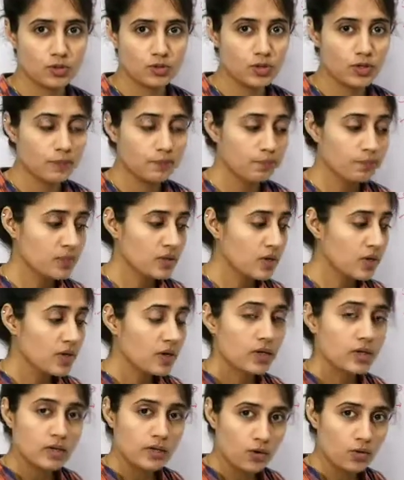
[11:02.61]
Okay,
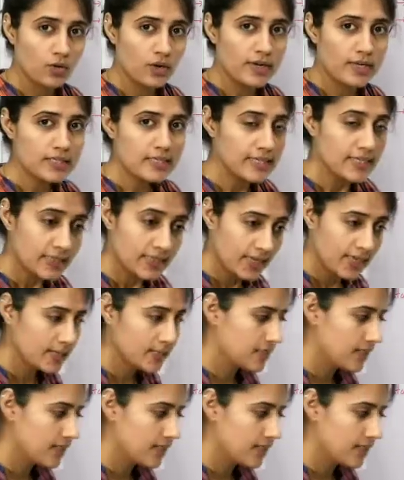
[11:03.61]
now let us take that